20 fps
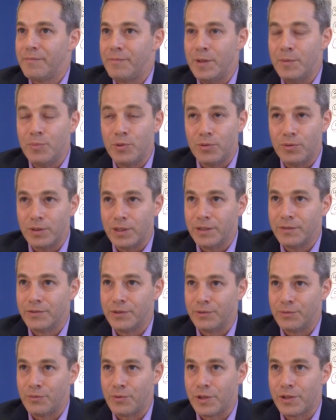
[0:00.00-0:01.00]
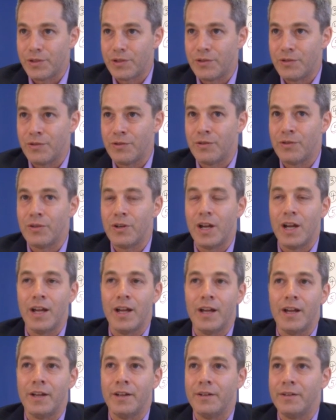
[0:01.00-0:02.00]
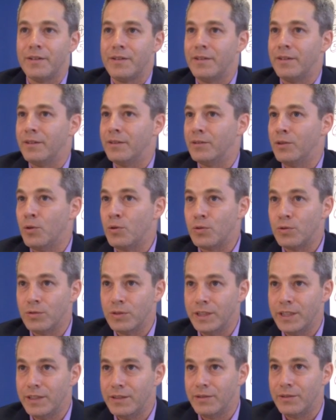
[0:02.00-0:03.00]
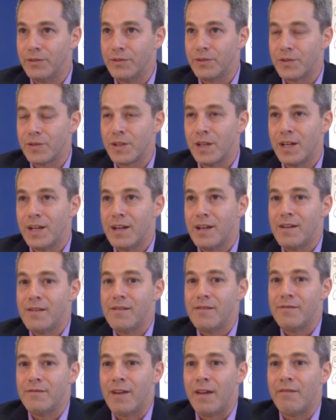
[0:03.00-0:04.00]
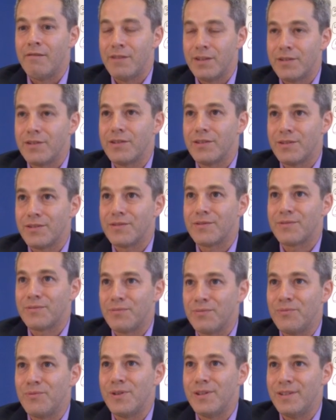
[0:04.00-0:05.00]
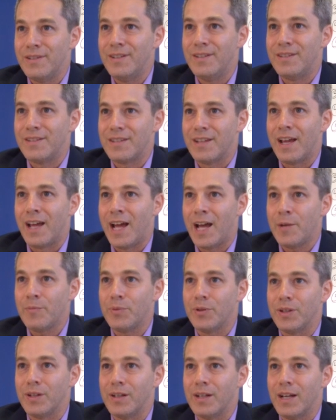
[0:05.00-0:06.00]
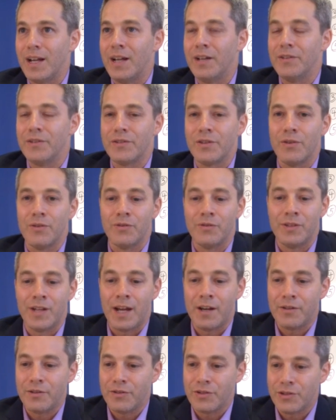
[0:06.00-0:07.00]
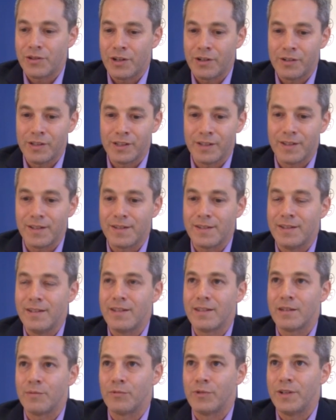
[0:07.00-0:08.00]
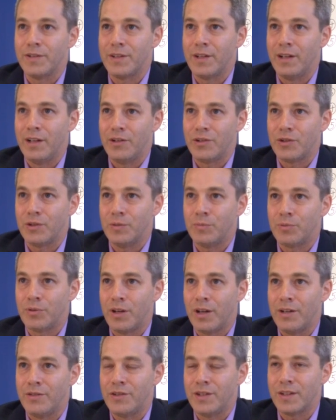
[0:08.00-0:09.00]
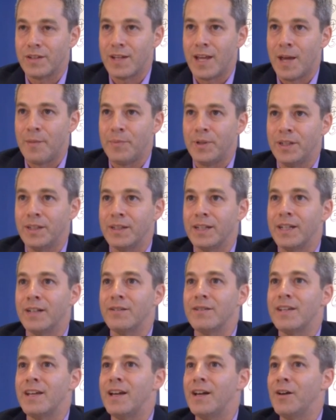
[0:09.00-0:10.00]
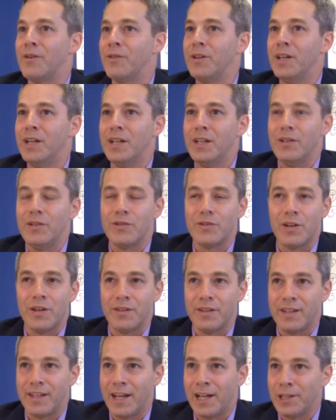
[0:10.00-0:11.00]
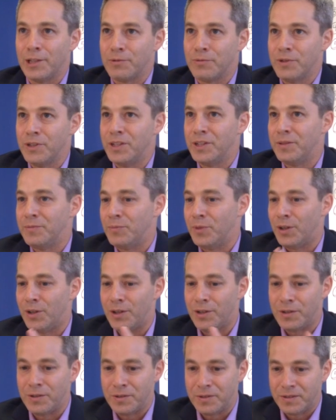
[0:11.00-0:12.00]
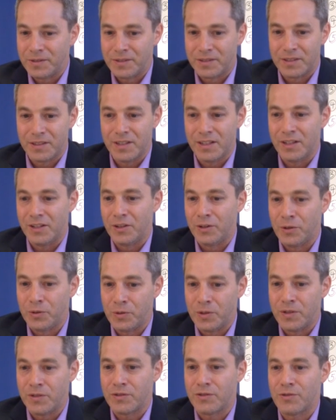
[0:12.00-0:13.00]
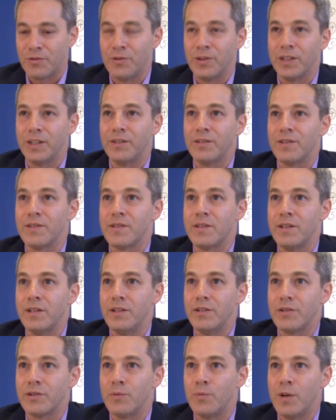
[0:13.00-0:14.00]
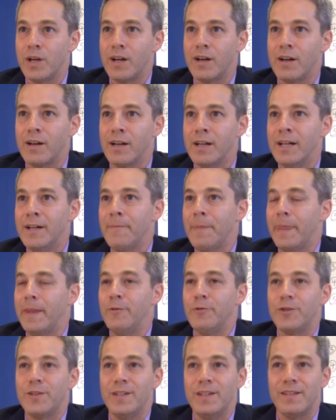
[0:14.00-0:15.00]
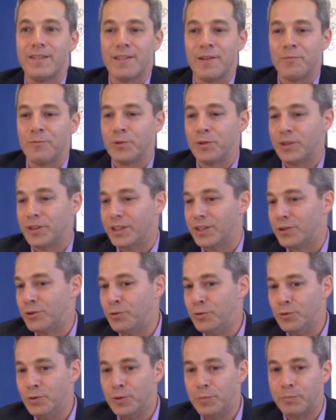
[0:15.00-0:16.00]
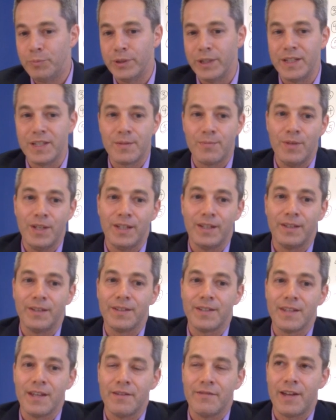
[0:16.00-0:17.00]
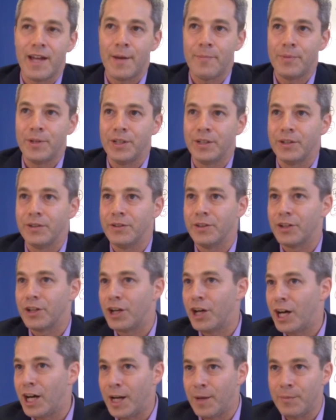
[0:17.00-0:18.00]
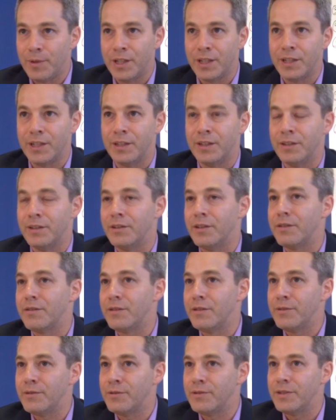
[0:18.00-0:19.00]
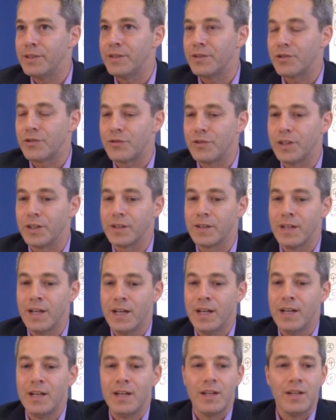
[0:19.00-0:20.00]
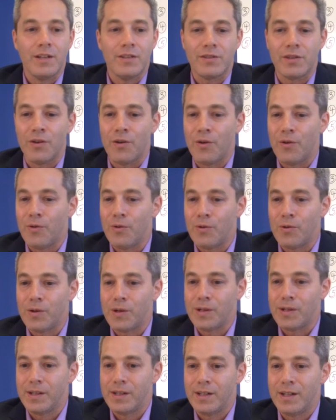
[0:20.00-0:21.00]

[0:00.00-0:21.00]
people who live in Worcester and the local leaders that this is what needs to happen. And so now you're starting to see some residential projects happening downtown. You saw the Galleria Mall, you know, is turning into City Square. You see some really cool placemaking stuff happening on the Common and in the theater district. So,